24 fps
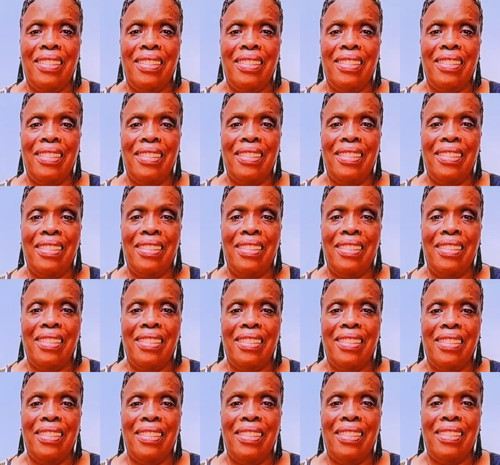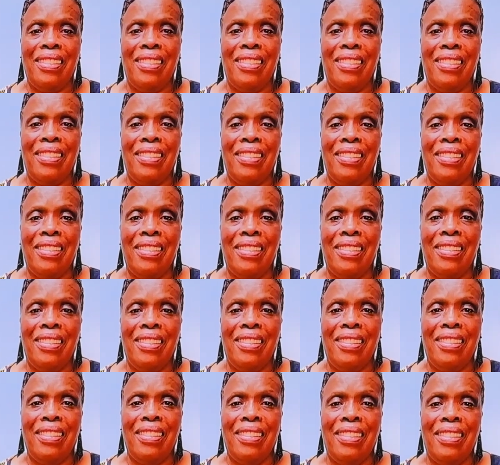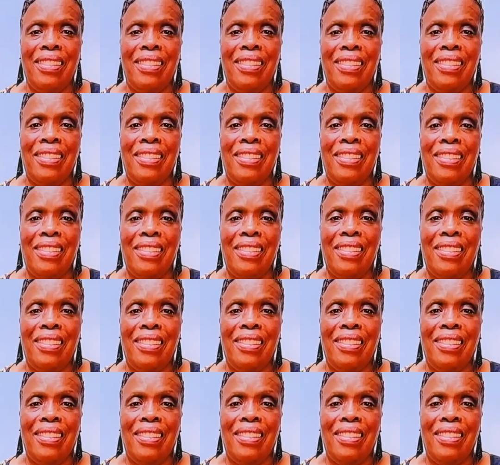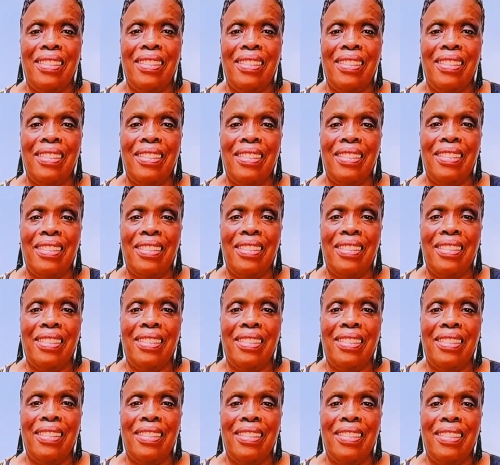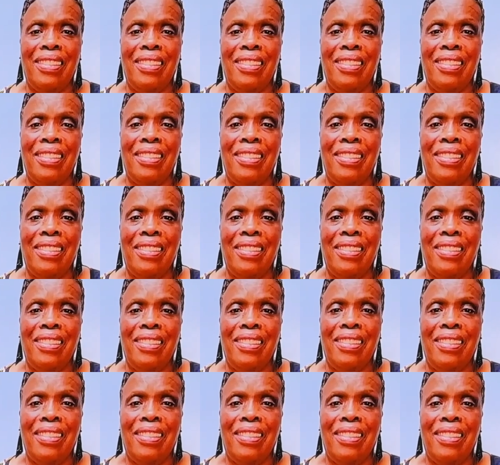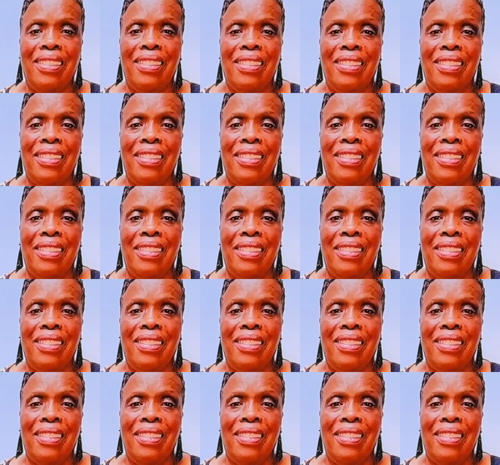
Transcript: (silent)